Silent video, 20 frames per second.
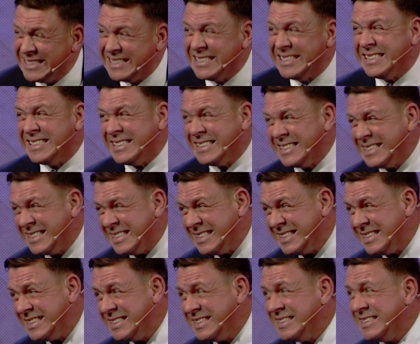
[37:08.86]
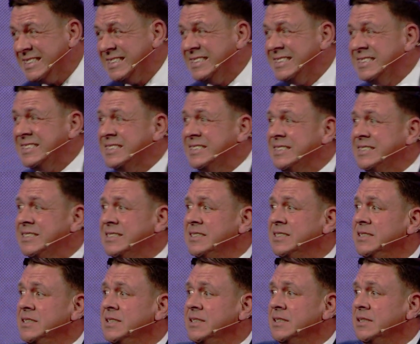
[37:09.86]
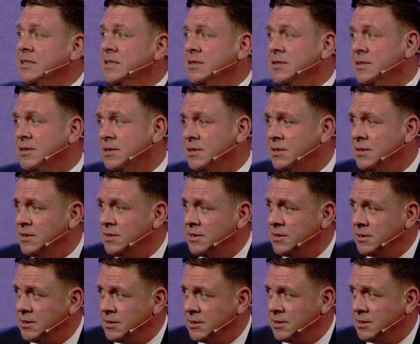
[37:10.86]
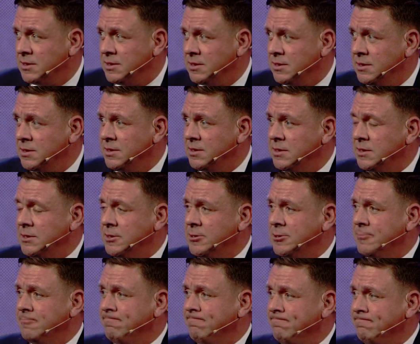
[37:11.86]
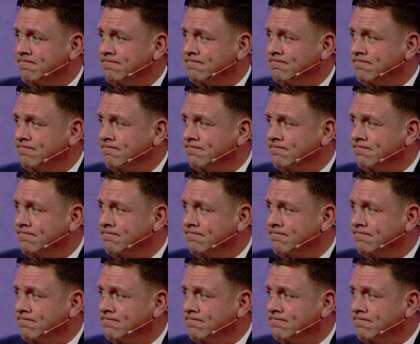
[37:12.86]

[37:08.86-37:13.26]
(no one is talking)